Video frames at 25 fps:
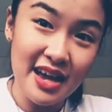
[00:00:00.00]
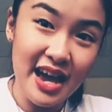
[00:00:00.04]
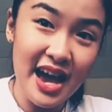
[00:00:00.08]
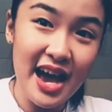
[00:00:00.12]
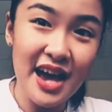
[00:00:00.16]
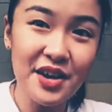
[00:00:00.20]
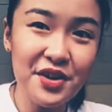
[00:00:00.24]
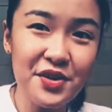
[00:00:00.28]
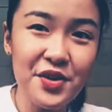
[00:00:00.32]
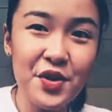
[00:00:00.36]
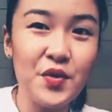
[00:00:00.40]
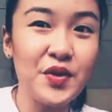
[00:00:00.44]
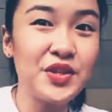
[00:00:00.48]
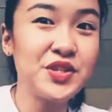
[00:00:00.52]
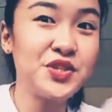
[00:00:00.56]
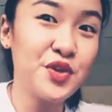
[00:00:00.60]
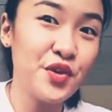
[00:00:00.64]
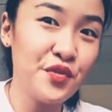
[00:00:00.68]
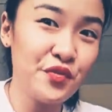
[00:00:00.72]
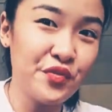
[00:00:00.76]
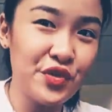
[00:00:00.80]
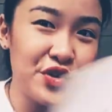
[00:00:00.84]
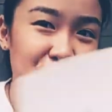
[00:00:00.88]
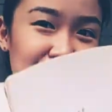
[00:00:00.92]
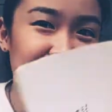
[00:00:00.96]
I don't know. What's
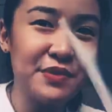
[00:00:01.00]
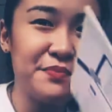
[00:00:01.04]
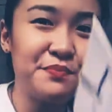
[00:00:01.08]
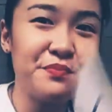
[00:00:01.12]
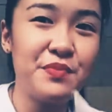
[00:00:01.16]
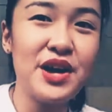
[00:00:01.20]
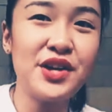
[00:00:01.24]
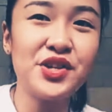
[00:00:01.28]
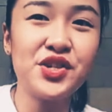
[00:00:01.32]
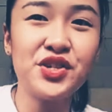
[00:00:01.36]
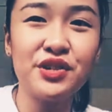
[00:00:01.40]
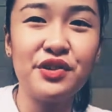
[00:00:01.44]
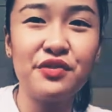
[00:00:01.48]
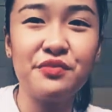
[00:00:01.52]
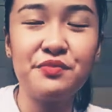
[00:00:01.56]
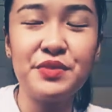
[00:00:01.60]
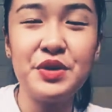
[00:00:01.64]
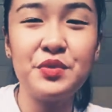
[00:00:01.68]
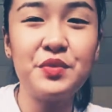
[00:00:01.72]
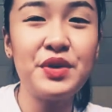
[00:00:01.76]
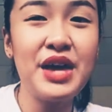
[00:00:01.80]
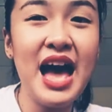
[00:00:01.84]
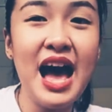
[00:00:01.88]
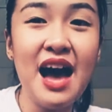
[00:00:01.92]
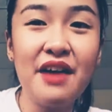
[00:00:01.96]
your first impression of me?
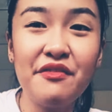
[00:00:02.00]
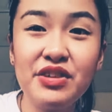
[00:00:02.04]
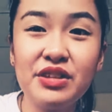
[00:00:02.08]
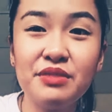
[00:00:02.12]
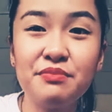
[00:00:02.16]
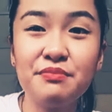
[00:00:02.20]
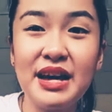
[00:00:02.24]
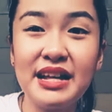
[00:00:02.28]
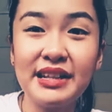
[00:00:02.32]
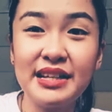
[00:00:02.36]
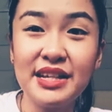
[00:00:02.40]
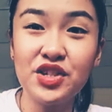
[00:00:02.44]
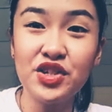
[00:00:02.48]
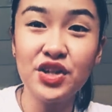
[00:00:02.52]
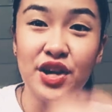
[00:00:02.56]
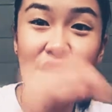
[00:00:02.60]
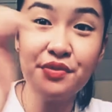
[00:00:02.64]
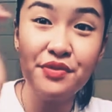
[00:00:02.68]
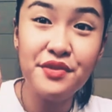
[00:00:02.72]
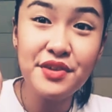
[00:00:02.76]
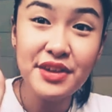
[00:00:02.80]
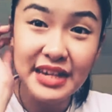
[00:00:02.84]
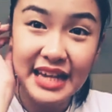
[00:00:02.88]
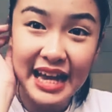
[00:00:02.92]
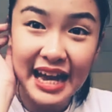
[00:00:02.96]
We haven't met each
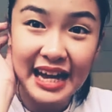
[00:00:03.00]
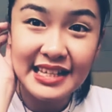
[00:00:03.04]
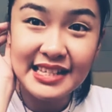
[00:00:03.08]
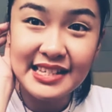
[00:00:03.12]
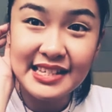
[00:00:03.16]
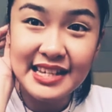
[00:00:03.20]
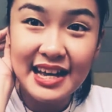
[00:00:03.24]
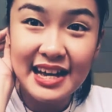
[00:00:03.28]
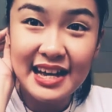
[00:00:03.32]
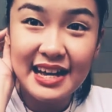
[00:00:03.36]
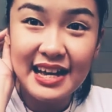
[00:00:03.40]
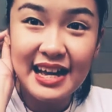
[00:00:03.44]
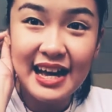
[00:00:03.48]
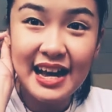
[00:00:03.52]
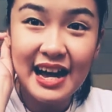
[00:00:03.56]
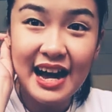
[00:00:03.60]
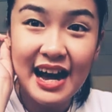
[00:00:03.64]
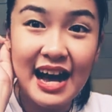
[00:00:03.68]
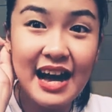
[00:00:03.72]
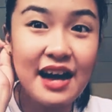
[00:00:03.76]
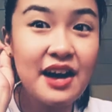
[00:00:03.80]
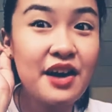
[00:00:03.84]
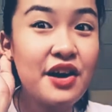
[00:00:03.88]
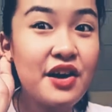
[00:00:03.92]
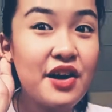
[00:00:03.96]
other yet,
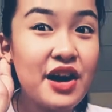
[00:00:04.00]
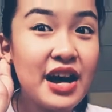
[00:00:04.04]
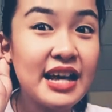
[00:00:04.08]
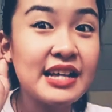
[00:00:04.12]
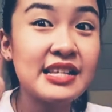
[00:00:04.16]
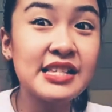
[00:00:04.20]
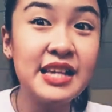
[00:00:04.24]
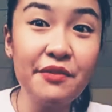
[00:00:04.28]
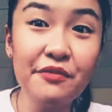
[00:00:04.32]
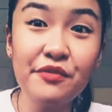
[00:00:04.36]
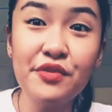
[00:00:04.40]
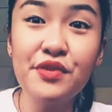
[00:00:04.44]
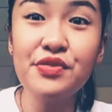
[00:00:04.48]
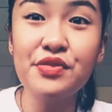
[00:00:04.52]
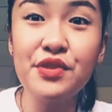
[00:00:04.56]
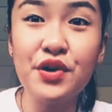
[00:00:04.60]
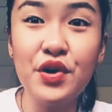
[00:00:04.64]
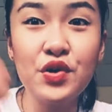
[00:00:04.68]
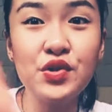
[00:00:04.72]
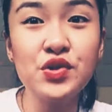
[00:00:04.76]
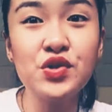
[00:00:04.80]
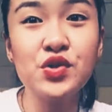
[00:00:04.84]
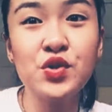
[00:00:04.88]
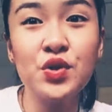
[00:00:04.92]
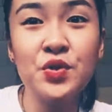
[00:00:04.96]
except for
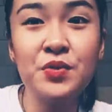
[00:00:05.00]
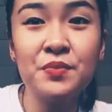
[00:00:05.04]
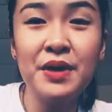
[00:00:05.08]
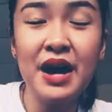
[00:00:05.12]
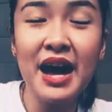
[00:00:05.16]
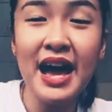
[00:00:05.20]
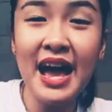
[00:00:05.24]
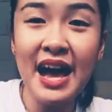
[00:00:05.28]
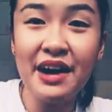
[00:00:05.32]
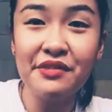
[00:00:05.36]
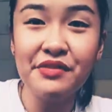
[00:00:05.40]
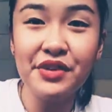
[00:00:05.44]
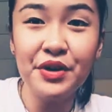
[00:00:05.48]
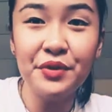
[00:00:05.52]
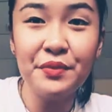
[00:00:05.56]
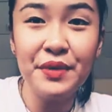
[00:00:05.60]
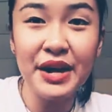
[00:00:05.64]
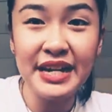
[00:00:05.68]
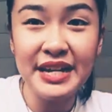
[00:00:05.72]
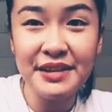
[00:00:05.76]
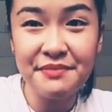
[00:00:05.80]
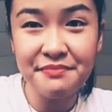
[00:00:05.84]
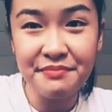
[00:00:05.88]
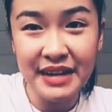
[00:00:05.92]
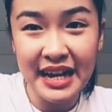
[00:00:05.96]
those whom I have
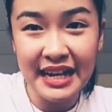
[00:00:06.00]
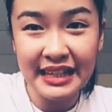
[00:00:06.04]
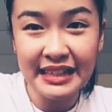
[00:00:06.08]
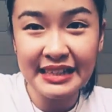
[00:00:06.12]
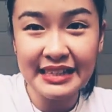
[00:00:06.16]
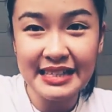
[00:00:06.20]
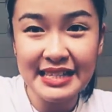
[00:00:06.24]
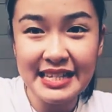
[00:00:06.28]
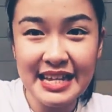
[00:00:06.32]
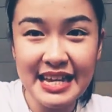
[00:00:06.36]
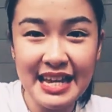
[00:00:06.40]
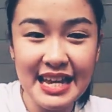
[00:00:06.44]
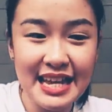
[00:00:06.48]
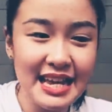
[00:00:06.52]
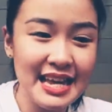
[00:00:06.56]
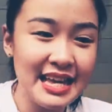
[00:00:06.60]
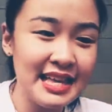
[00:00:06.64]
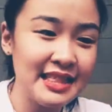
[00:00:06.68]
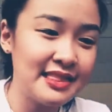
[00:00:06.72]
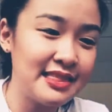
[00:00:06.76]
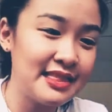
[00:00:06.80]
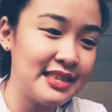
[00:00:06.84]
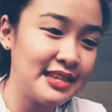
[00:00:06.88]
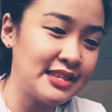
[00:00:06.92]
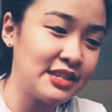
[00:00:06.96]
already met
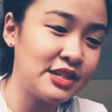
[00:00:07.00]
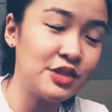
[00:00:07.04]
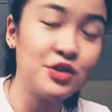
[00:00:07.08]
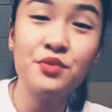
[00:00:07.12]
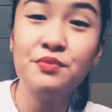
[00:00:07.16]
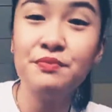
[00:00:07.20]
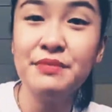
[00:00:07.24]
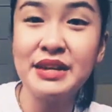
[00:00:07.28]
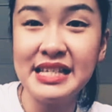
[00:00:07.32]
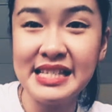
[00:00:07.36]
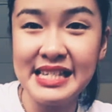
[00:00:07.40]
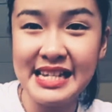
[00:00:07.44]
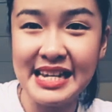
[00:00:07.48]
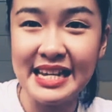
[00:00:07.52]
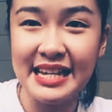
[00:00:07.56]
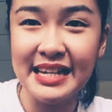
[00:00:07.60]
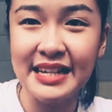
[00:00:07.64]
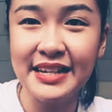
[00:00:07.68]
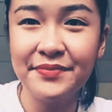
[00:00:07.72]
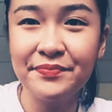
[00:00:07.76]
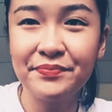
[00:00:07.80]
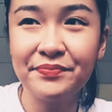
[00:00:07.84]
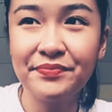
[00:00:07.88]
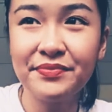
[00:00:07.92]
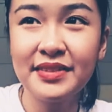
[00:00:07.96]
in the Zoom meeting.
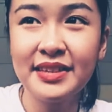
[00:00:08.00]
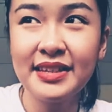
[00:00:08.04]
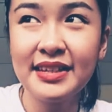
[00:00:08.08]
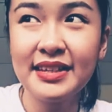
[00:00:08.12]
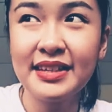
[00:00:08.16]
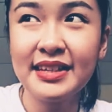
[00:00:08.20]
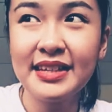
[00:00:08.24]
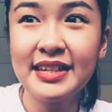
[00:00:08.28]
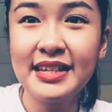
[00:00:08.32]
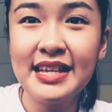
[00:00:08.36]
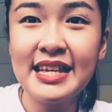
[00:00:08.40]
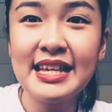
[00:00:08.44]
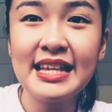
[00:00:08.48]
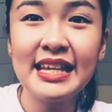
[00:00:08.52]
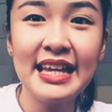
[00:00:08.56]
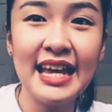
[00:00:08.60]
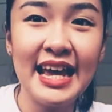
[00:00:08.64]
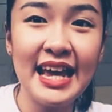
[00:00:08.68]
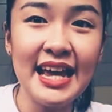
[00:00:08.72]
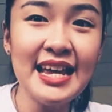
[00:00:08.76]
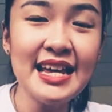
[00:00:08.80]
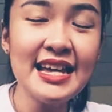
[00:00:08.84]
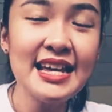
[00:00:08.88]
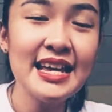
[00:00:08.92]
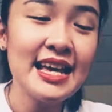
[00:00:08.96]

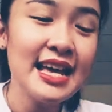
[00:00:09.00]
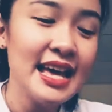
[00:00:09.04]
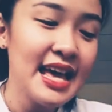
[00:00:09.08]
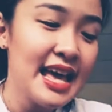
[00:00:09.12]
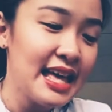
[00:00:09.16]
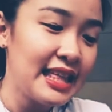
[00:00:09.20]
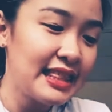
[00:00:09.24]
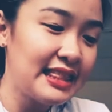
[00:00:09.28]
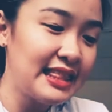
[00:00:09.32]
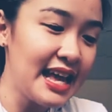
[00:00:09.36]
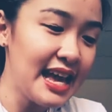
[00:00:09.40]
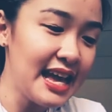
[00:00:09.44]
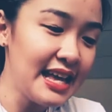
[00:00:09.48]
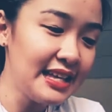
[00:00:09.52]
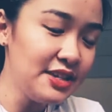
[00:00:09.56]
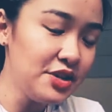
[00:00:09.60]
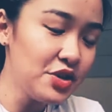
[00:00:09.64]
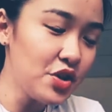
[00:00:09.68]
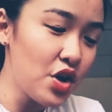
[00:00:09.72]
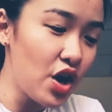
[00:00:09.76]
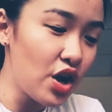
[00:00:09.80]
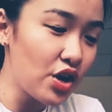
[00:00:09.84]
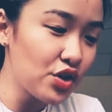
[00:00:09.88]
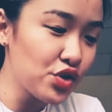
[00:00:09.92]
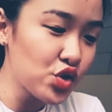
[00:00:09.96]
Okay? Then you
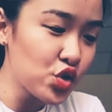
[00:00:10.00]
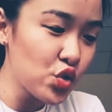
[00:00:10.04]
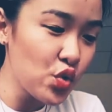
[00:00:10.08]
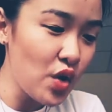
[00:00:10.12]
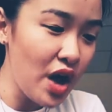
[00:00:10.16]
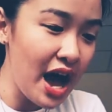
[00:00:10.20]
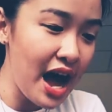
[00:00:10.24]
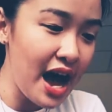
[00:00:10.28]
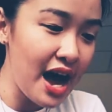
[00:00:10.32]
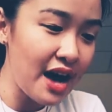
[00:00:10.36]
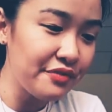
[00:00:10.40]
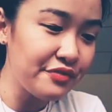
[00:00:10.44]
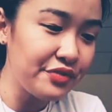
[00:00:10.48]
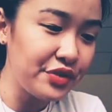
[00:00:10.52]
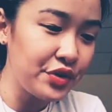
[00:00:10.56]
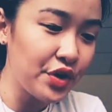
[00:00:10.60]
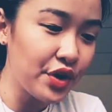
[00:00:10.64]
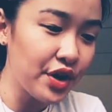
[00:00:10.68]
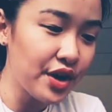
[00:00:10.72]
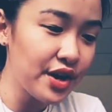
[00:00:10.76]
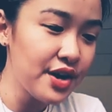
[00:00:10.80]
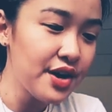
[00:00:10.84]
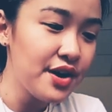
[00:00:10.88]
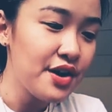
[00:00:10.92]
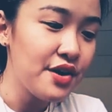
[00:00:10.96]
also have
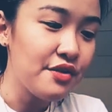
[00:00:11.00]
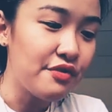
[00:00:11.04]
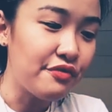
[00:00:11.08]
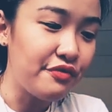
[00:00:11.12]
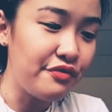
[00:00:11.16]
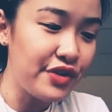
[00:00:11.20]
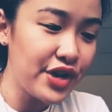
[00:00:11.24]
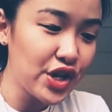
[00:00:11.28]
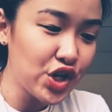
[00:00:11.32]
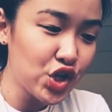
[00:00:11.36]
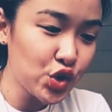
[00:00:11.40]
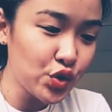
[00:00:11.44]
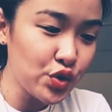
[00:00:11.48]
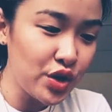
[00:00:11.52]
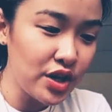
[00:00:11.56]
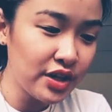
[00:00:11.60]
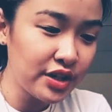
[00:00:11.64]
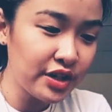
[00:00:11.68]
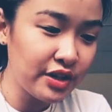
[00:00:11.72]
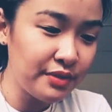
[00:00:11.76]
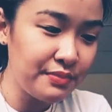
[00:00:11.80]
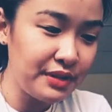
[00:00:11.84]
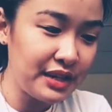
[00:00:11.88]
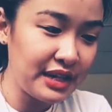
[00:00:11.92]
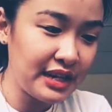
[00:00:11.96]
your visual
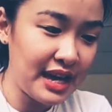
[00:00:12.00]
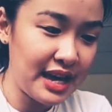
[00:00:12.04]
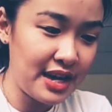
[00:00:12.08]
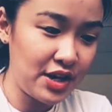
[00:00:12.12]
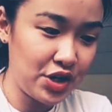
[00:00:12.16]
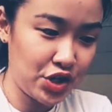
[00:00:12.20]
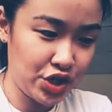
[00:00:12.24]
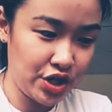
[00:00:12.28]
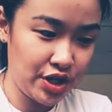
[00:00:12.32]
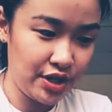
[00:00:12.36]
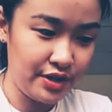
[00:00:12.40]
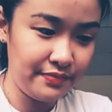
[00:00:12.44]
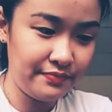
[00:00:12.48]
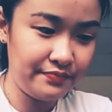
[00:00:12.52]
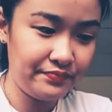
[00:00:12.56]
communication.